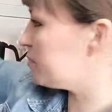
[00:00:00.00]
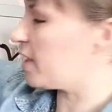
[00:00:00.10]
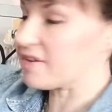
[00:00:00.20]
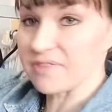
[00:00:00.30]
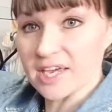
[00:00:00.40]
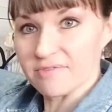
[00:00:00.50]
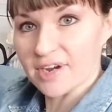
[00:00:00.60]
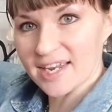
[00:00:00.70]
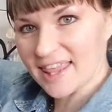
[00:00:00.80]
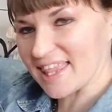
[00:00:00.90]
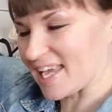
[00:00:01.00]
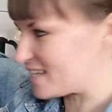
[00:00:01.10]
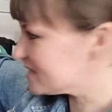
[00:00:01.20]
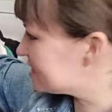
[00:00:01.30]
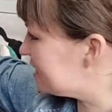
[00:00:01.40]
my favorite
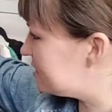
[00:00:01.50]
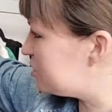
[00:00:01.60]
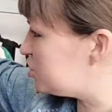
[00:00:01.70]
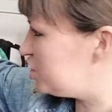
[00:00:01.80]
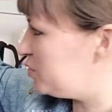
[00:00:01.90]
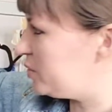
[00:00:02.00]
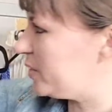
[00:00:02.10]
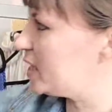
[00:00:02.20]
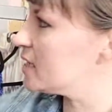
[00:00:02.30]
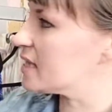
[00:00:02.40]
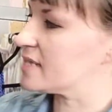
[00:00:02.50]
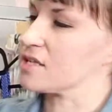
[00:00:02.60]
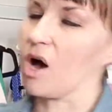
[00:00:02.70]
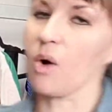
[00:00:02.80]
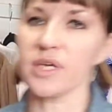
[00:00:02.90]
things is jewelry. That's
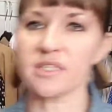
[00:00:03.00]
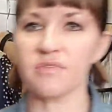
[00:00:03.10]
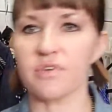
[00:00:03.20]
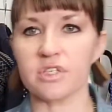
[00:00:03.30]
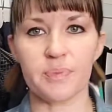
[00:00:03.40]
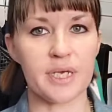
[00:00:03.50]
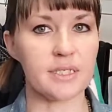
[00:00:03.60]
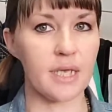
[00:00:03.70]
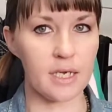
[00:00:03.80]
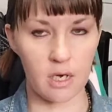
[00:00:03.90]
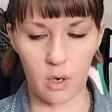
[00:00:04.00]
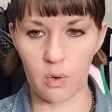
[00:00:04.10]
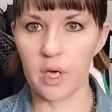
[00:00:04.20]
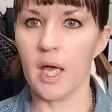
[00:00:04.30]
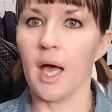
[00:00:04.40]
always the first place I go
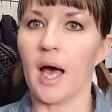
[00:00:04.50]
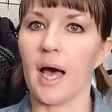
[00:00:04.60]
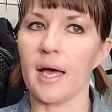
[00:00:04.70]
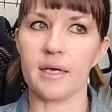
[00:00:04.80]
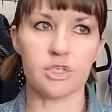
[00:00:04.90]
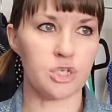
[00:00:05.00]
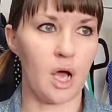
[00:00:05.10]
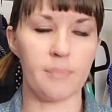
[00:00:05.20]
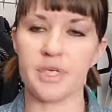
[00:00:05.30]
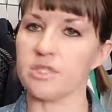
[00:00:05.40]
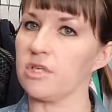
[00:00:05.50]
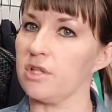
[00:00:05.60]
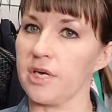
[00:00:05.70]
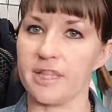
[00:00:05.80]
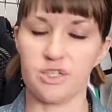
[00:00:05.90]
in a shop, is to
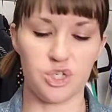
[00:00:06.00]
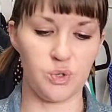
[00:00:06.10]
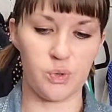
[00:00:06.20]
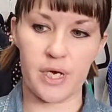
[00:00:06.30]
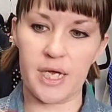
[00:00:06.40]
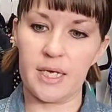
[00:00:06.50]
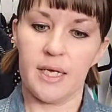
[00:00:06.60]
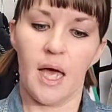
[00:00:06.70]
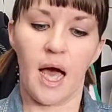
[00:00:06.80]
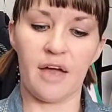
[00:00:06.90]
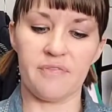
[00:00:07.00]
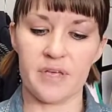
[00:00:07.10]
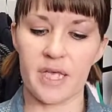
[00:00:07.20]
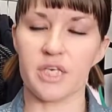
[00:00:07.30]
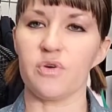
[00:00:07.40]
look at the jewelry. I feel
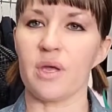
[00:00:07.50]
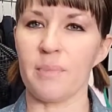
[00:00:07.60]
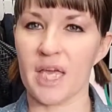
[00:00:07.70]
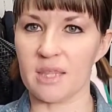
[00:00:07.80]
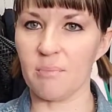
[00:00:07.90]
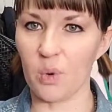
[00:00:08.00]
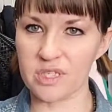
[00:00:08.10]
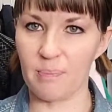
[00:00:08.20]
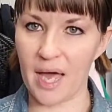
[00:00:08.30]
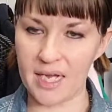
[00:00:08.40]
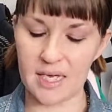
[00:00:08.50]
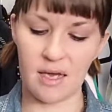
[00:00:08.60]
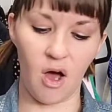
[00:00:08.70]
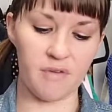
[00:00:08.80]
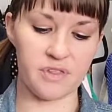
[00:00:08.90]
like you can make the most money
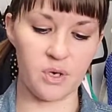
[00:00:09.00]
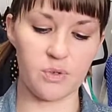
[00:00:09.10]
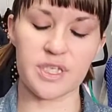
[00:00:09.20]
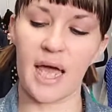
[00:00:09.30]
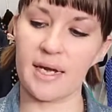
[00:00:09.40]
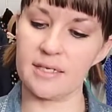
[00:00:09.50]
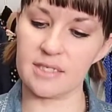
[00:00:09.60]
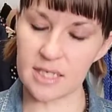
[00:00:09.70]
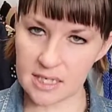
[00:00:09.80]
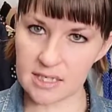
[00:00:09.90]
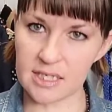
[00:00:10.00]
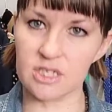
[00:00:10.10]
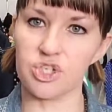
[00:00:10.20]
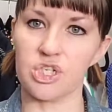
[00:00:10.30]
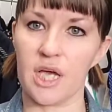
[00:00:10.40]
off those, and it's easy to
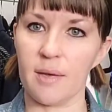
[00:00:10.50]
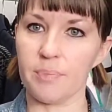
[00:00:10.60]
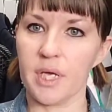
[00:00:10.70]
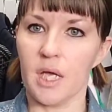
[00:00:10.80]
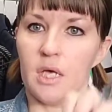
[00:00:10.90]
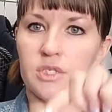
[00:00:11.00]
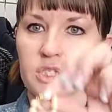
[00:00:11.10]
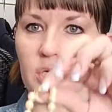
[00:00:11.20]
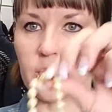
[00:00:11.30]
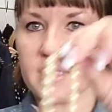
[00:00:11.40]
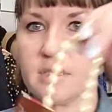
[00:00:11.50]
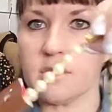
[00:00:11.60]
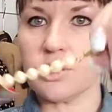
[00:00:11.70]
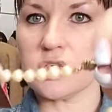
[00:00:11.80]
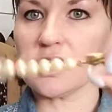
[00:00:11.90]
ship. So this is
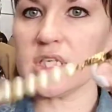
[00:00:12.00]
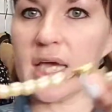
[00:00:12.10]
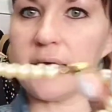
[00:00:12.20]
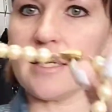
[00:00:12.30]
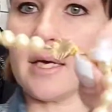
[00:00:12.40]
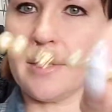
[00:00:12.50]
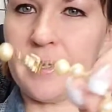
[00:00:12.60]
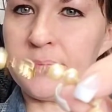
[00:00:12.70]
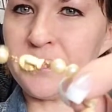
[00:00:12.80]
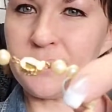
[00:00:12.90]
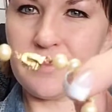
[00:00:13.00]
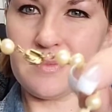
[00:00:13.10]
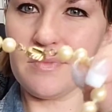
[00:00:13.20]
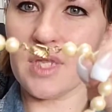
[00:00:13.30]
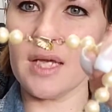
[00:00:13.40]
just
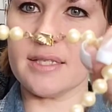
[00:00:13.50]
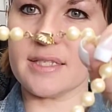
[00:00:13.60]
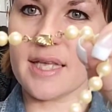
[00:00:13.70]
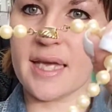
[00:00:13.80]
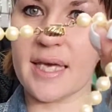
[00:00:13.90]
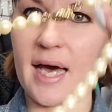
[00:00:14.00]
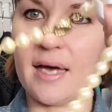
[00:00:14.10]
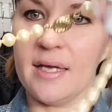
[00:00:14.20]
it's like a